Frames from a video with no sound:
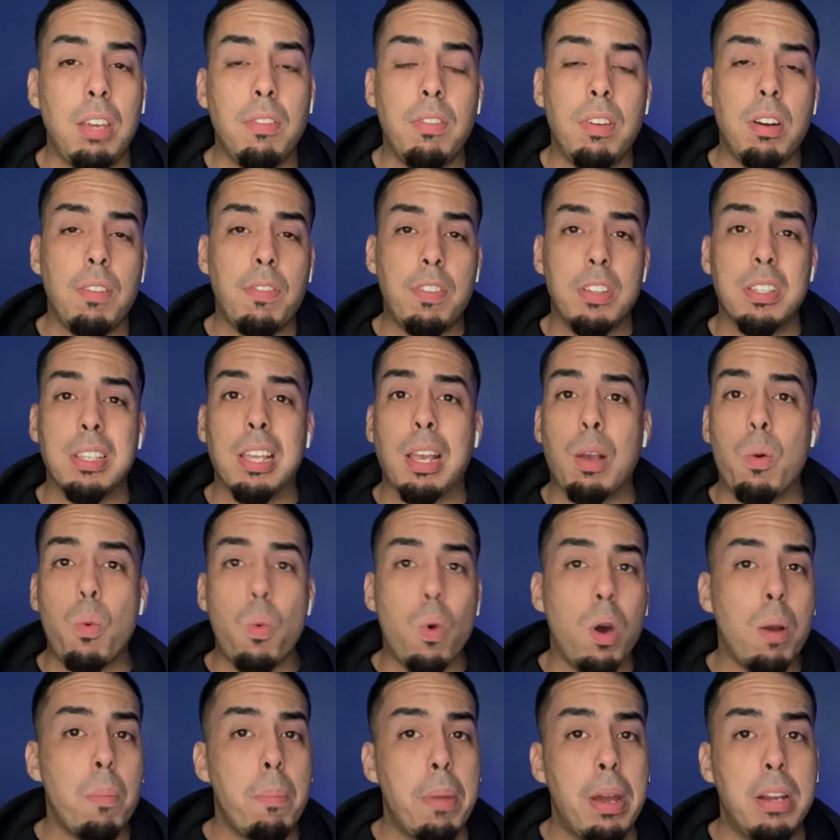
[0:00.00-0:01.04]
if it's like
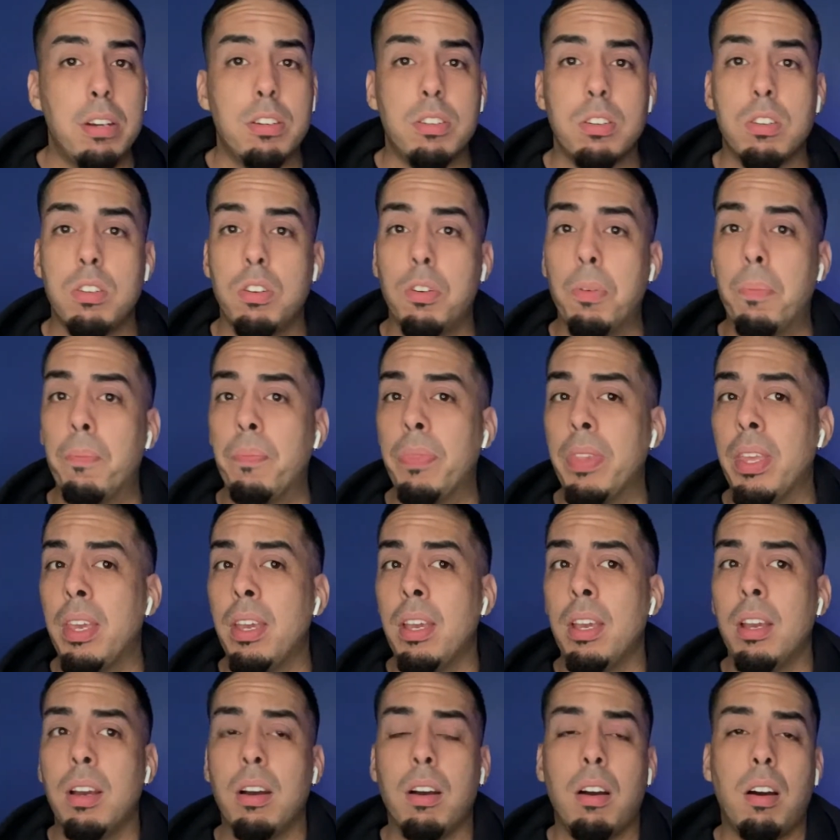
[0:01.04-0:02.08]
1 bedroom,
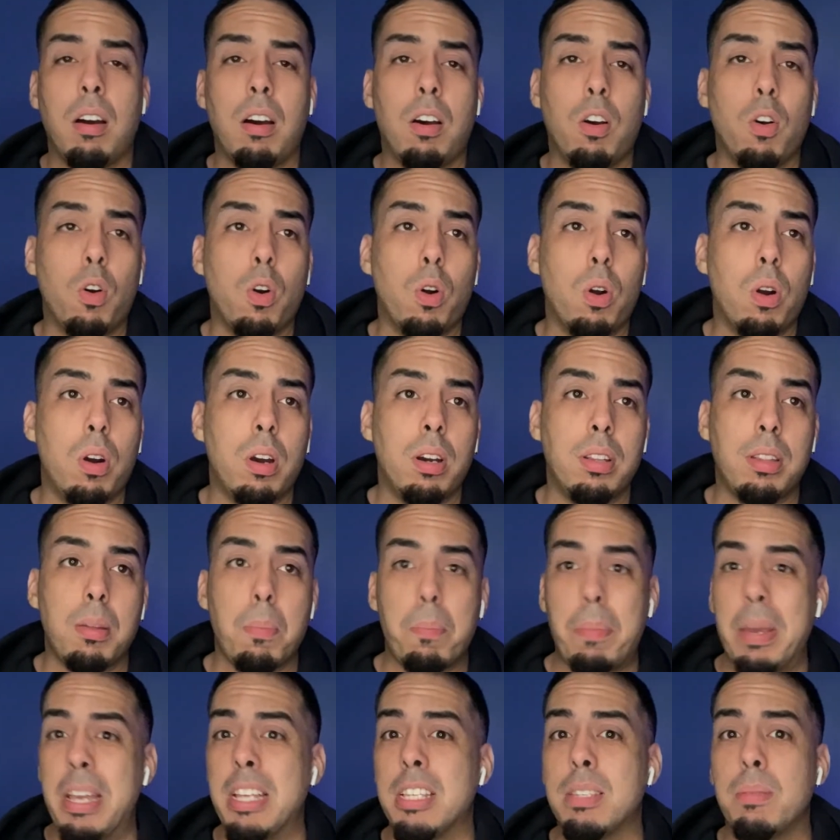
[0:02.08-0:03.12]
or the
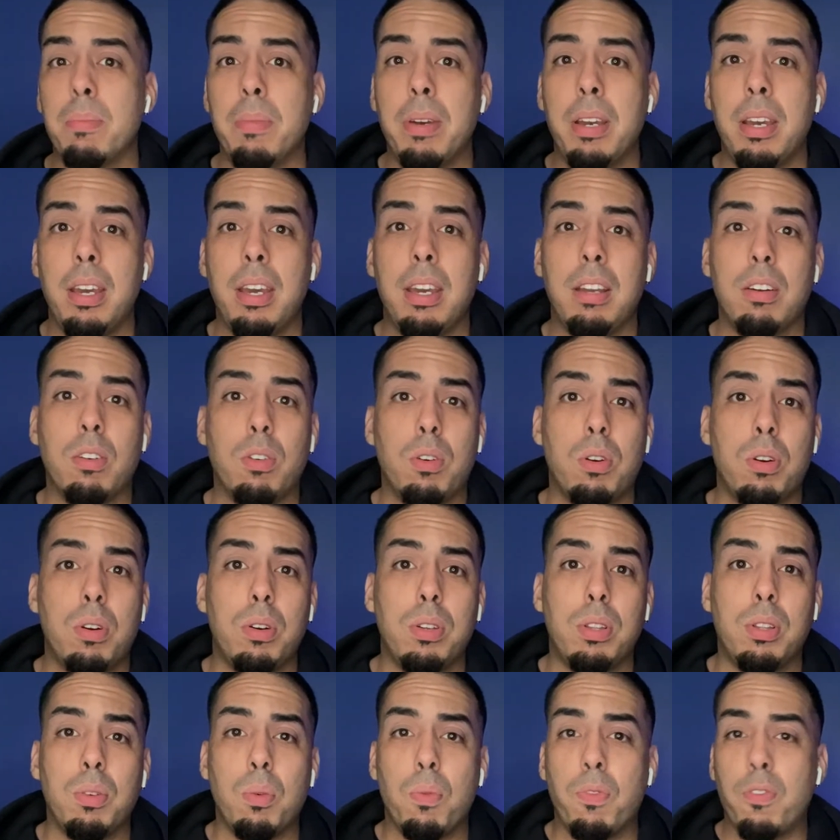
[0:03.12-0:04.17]
basement or
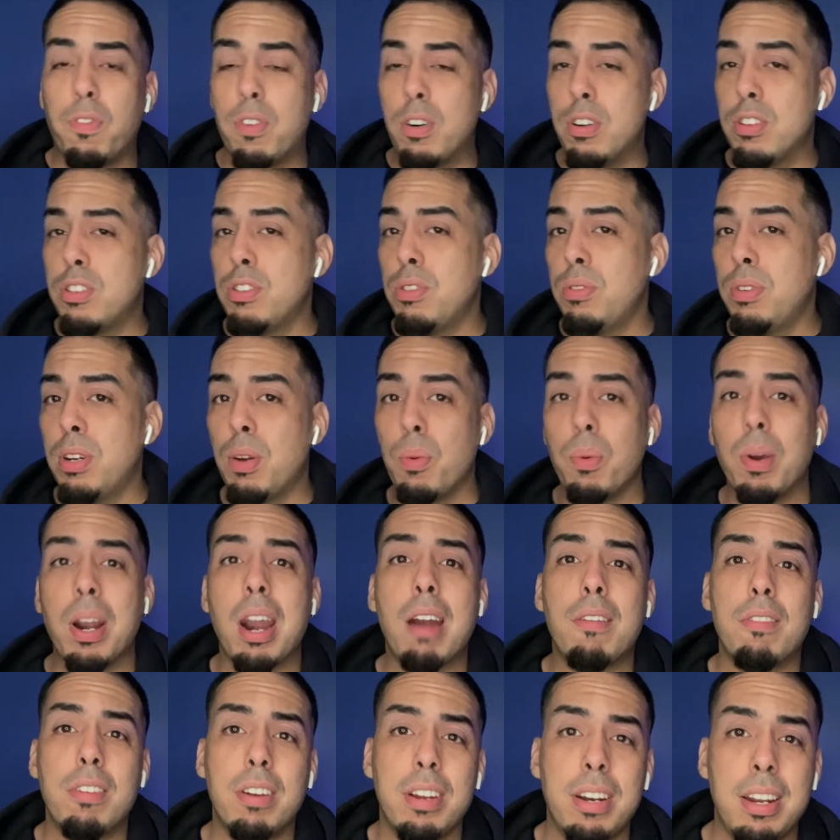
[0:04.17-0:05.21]
the first unit,
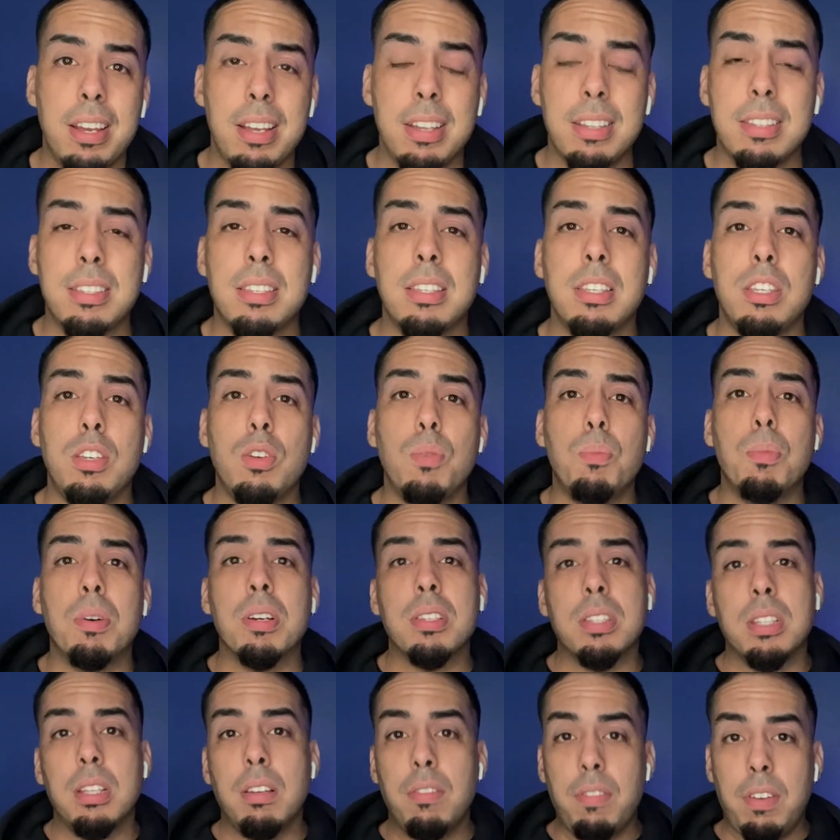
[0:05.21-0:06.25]
whatever it is, you must
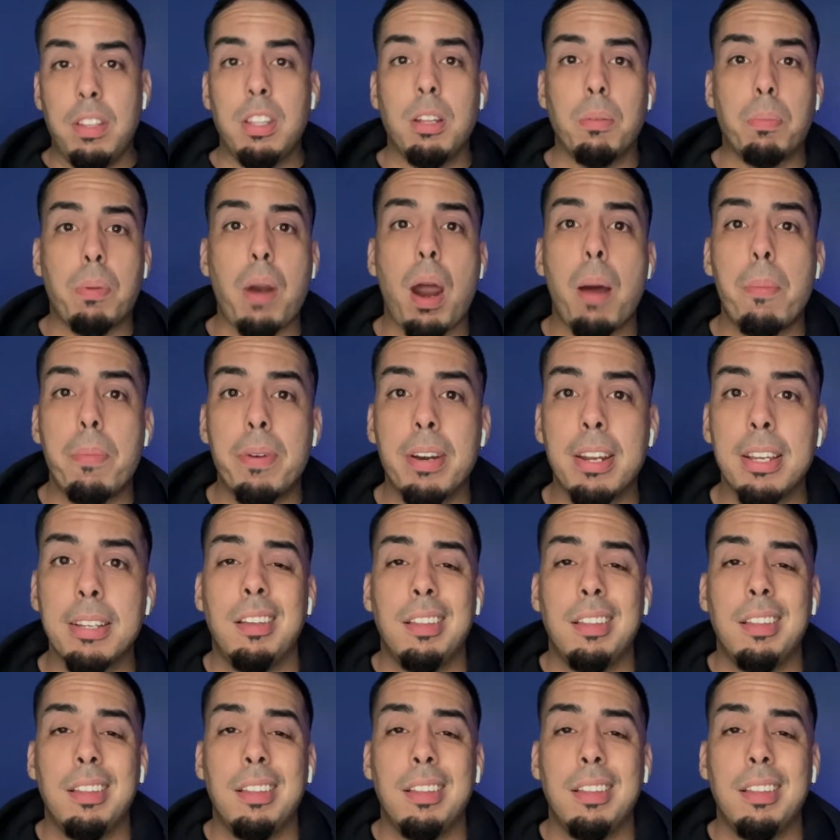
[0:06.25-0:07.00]
live in the property.